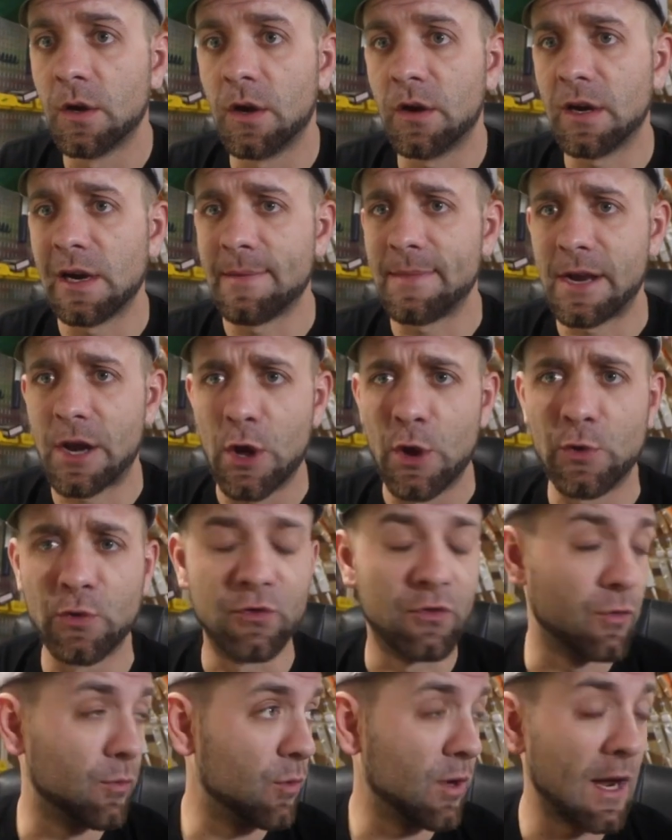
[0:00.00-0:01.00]
All right, my
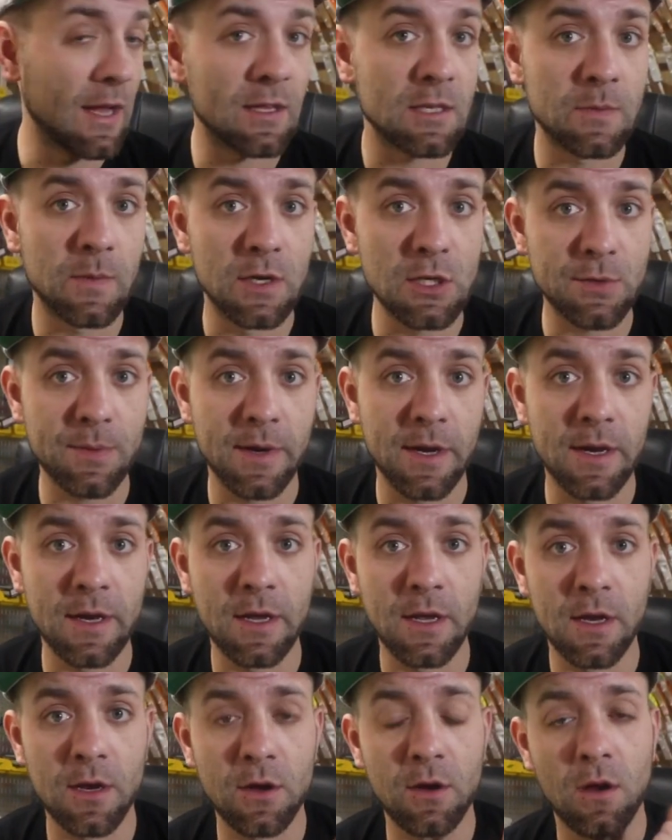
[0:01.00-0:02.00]
dudes, we got the sponge painting
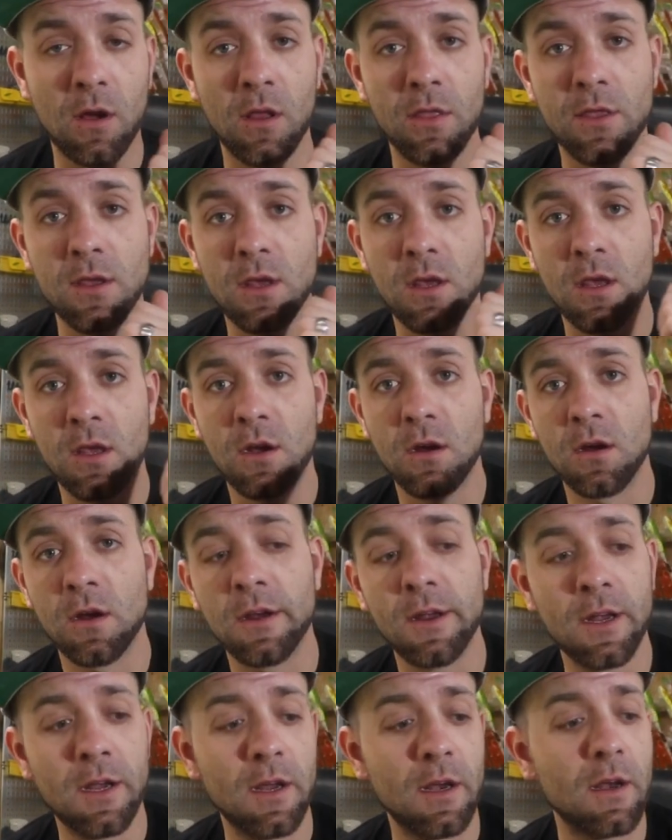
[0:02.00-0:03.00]
done on the
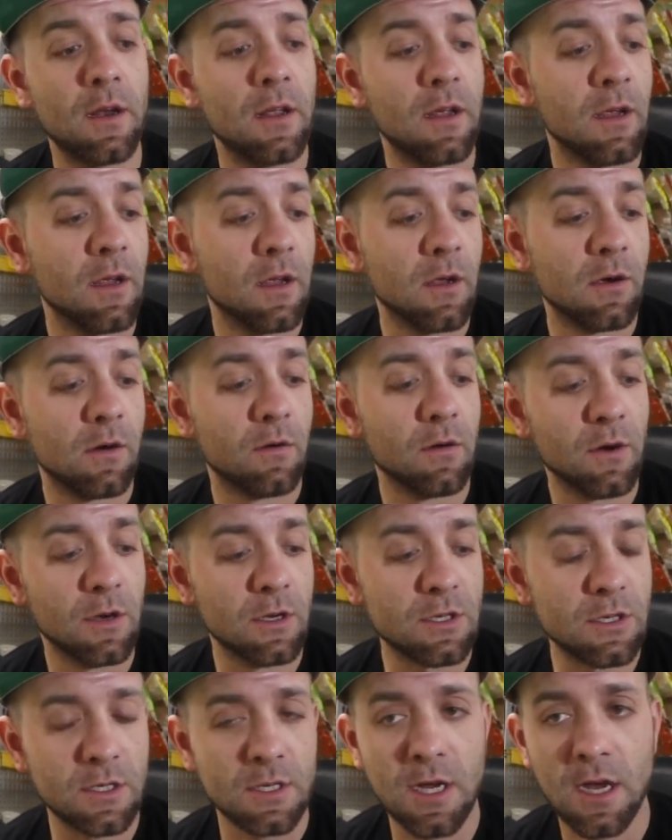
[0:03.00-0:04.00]
green,
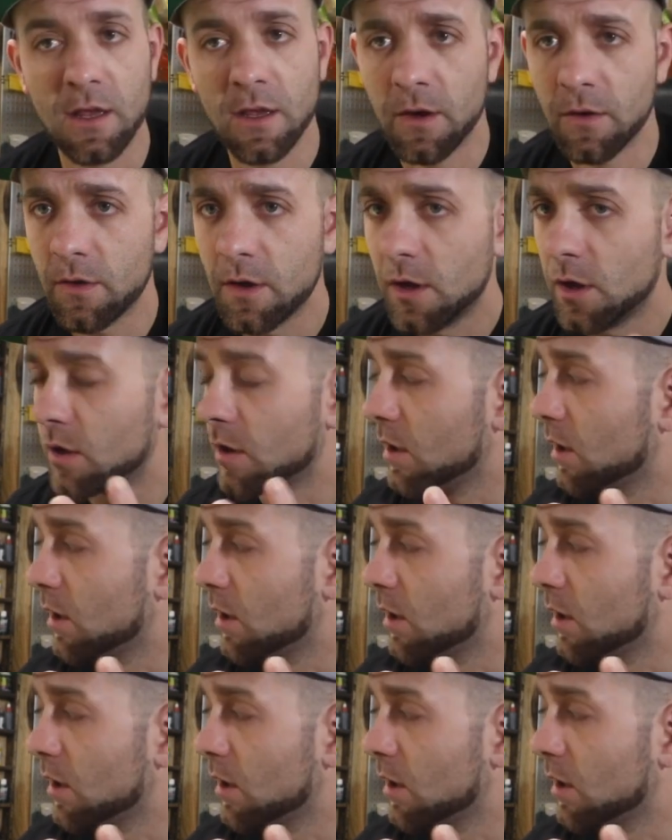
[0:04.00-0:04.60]
orange, and yellow.